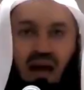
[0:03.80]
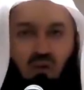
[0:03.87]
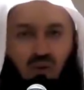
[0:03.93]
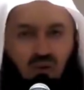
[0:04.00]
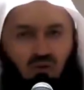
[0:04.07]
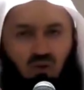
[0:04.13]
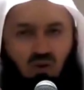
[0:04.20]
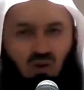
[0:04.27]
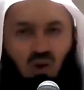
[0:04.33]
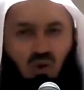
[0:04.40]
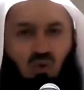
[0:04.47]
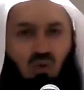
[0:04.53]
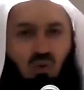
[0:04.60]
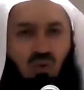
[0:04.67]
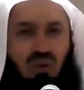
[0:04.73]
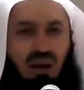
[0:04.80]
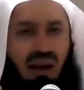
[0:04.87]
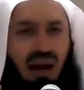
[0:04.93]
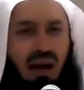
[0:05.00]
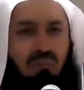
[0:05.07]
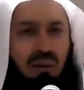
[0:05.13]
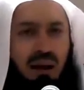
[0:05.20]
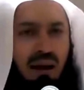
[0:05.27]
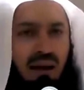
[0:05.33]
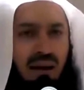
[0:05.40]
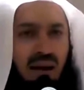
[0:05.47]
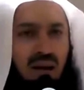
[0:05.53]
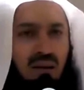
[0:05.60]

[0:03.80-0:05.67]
I want to show you the rahmah,